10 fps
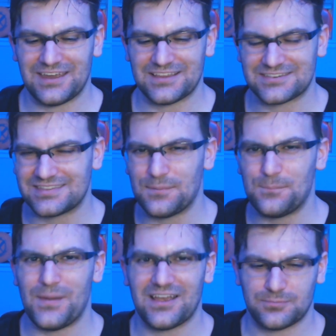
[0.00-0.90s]
It's the
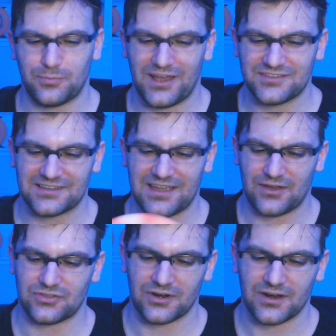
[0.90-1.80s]
best plastic
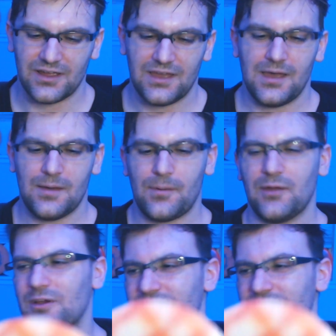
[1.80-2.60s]
out there. But anyways, this